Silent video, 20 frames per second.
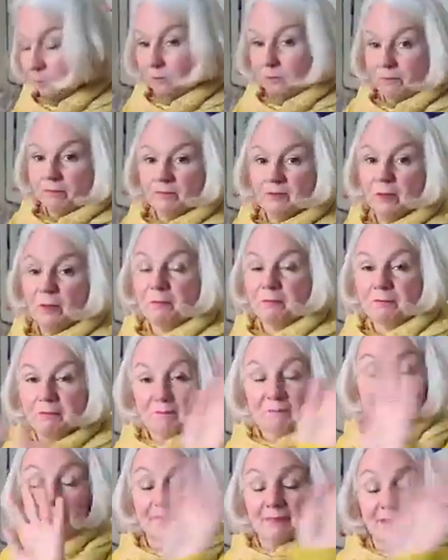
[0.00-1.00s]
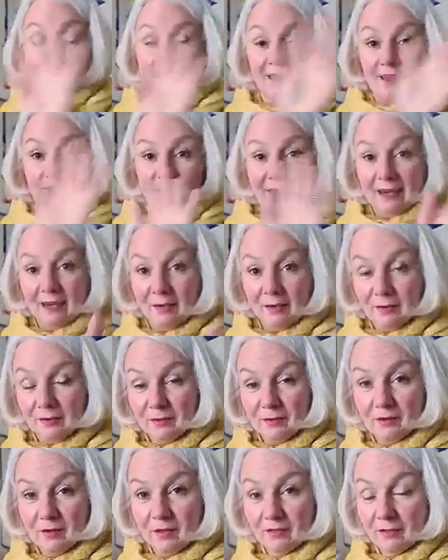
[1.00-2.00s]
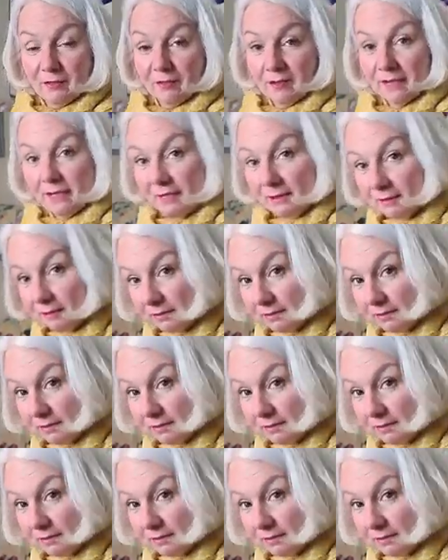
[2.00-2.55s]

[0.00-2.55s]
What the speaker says: Oh, no. Hello. Is it ready?